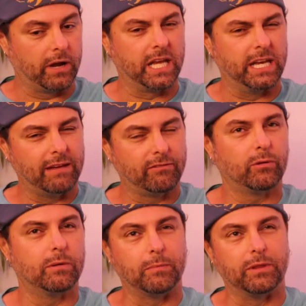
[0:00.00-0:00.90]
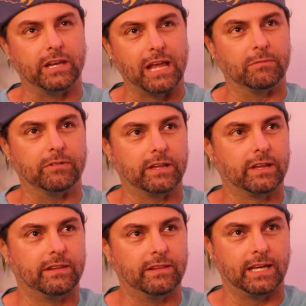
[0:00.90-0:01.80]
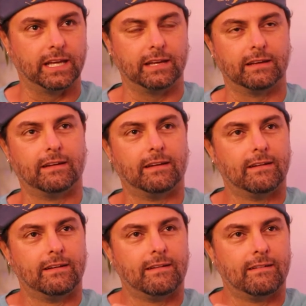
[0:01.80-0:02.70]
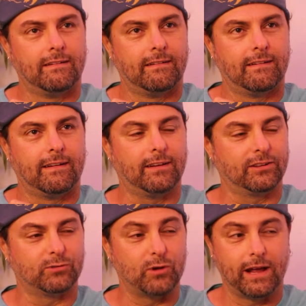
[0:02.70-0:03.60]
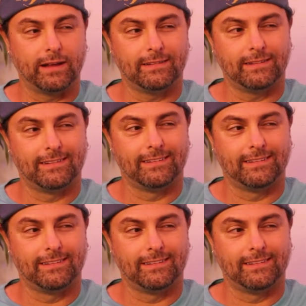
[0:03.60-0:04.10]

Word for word: I can never remember the name of it. The House of Dragons?